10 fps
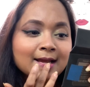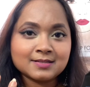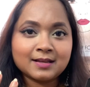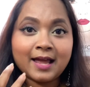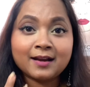
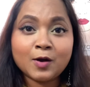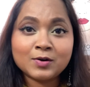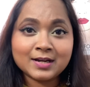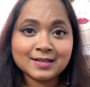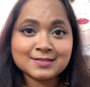And
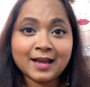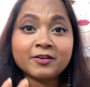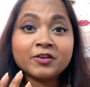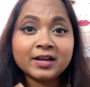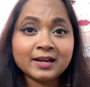nowadays I
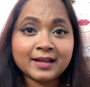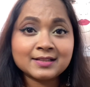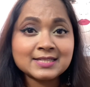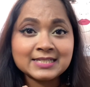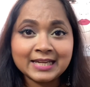really like the
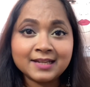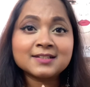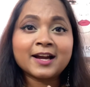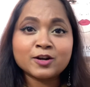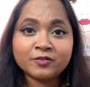stained
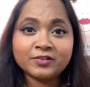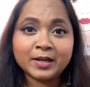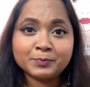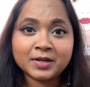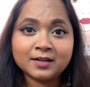kind of lip
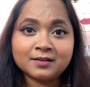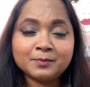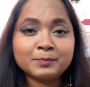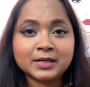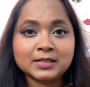color,
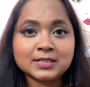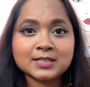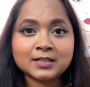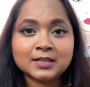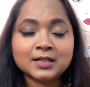because
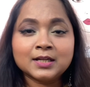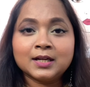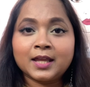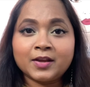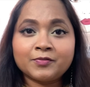
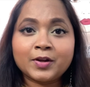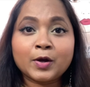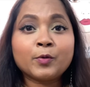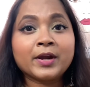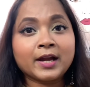if we are
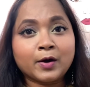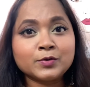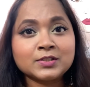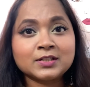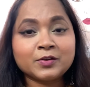going
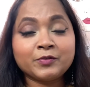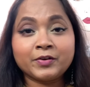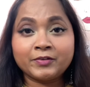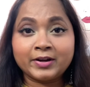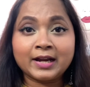out, we are
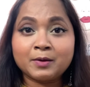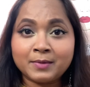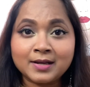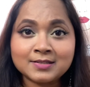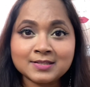wearing our
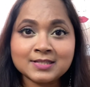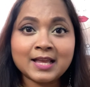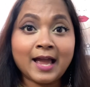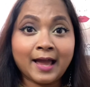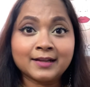masks,
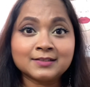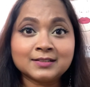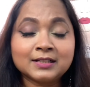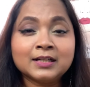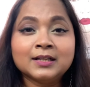and
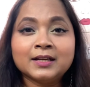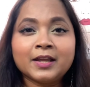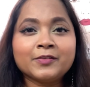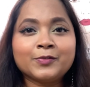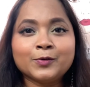
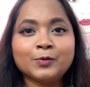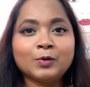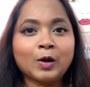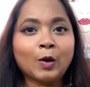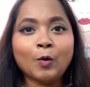if you
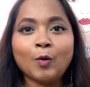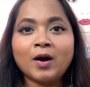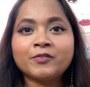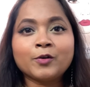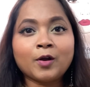go a
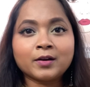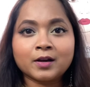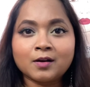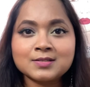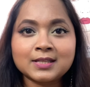full-on
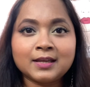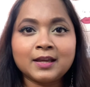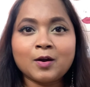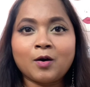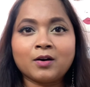glossy
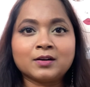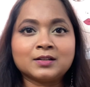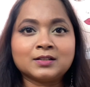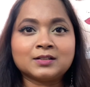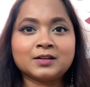or
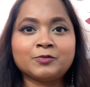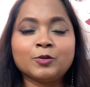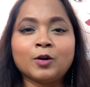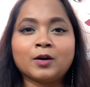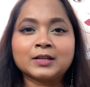a
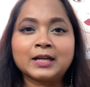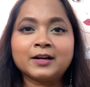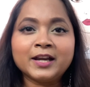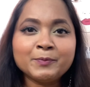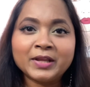full-on
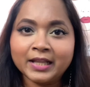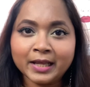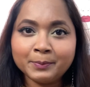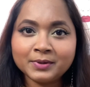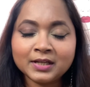creamy lip,
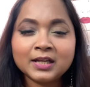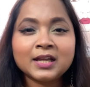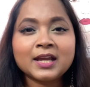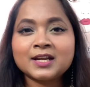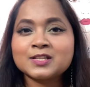
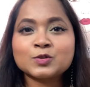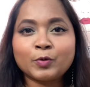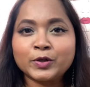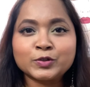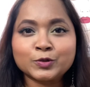it is going
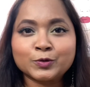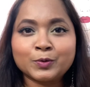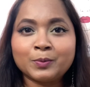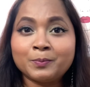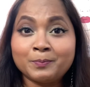to
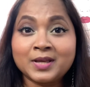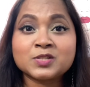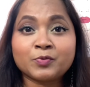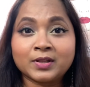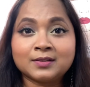mess
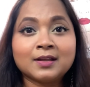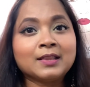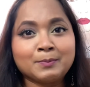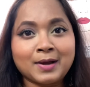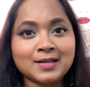with the
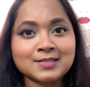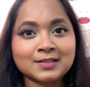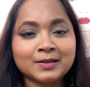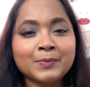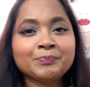mask.
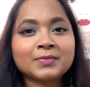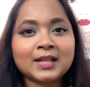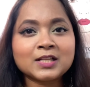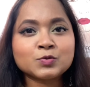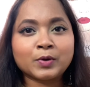
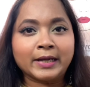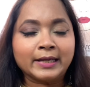That's why,